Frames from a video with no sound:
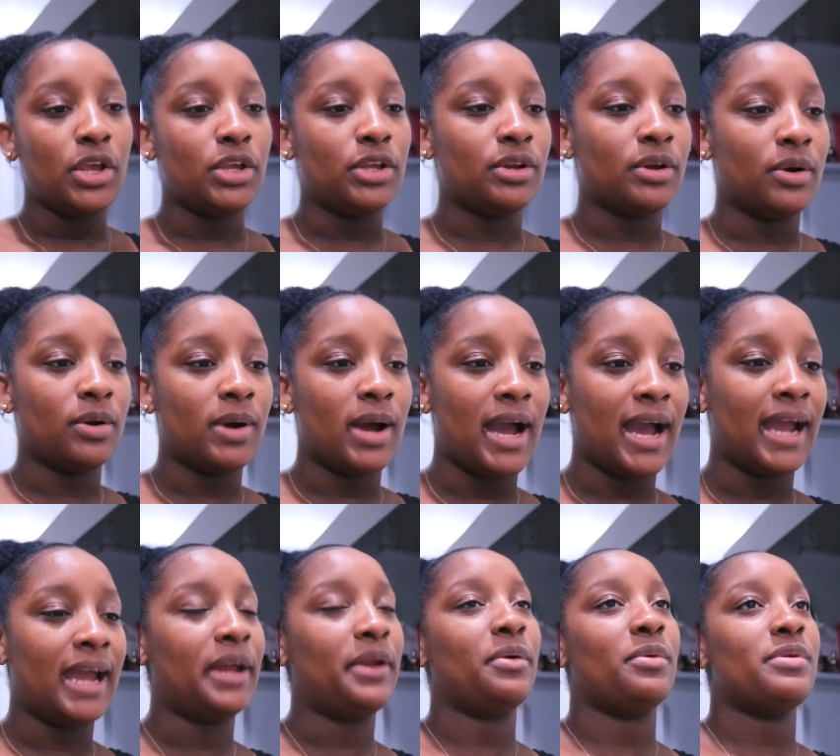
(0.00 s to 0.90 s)
You know,
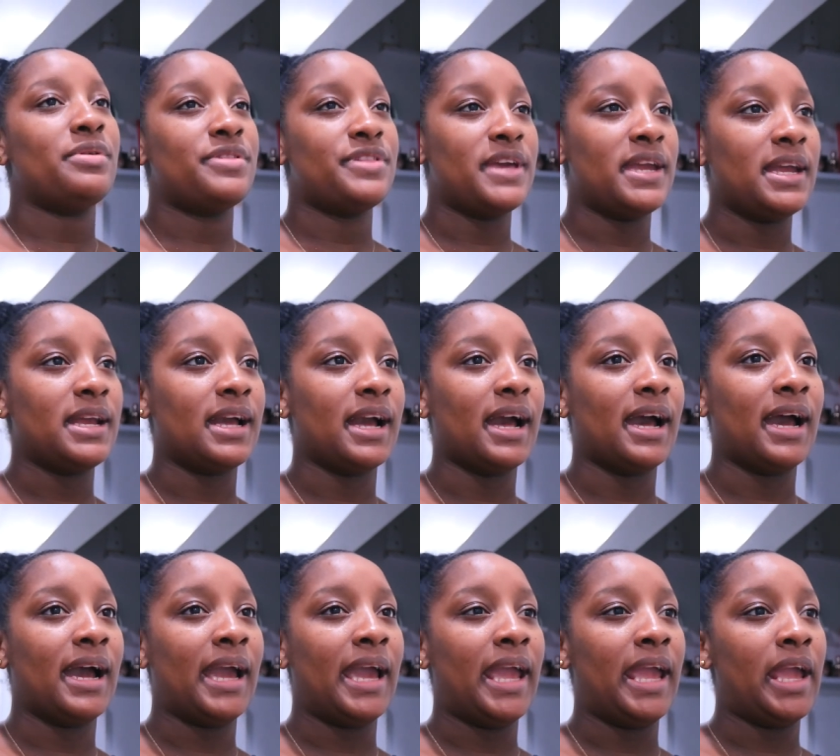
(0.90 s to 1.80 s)
I don't think
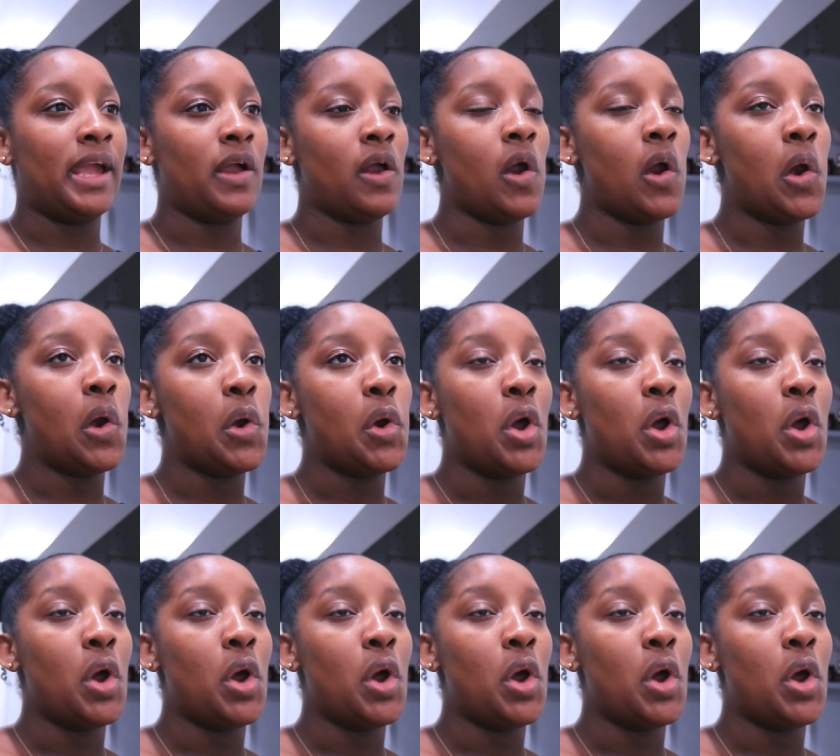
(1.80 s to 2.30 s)
I